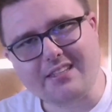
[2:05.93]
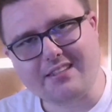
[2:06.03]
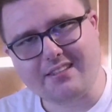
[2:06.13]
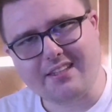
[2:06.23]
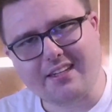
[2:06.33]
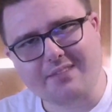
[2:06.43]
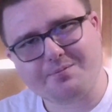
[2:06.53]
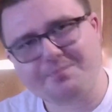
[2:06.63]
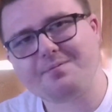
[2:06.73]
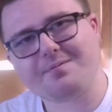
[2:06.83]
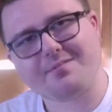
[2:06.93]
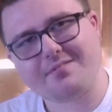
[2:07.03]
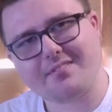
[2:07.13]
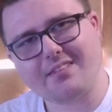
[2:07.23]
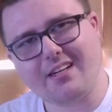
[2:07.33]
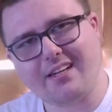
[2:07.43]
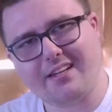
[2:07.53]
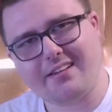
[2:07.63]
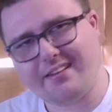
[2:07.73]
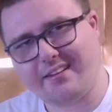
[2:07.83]
yeah, uh,
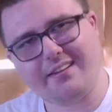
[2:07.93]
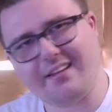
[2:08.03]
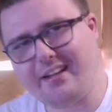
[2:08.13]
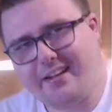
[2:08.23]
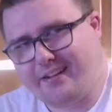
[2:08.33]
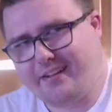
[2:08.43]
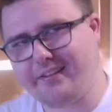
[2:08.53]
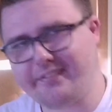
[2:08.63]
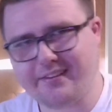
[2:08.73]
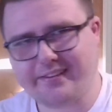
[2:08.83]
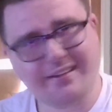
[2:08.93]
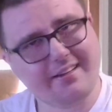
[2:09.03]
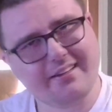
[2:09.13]
I, other than that,